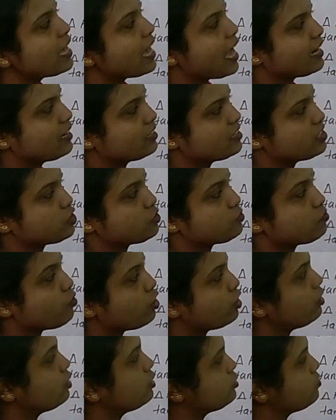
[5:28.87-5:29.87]
and it's
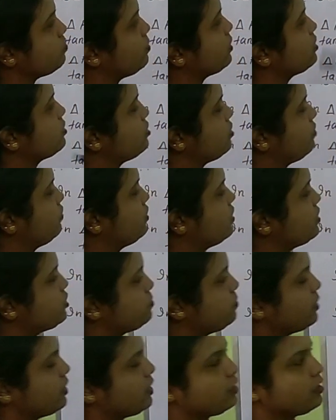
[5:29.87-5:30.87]
small also because of this
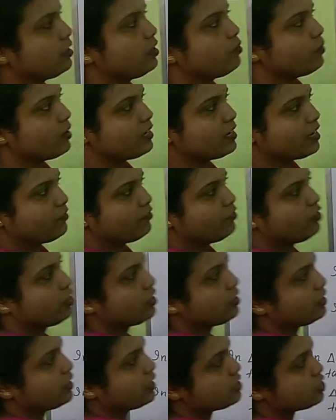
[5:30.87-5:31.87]
particular one I have
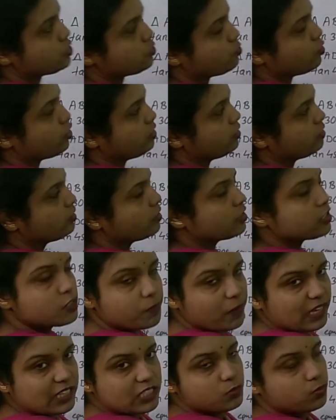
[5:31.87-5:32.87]
written that small,
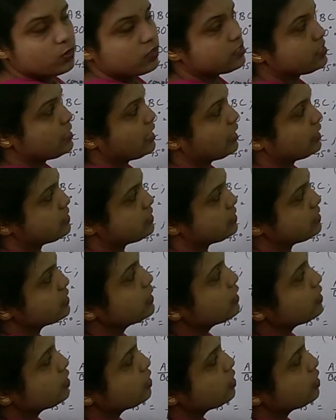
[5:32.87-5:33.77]
space was less.